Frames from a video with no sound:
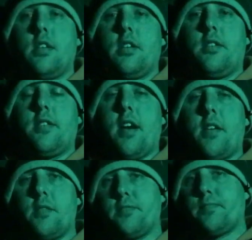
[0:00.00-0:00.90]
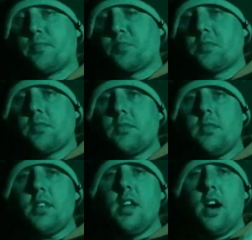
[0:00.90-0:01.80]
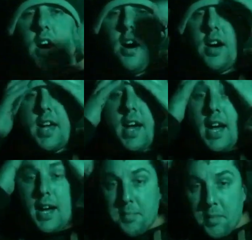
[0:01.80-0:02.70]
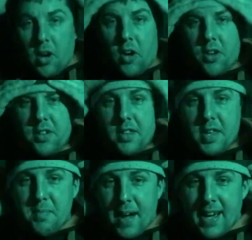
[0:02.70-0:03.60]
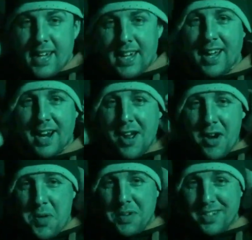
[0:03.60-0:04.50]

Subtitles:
So, I am on the bank. Hello.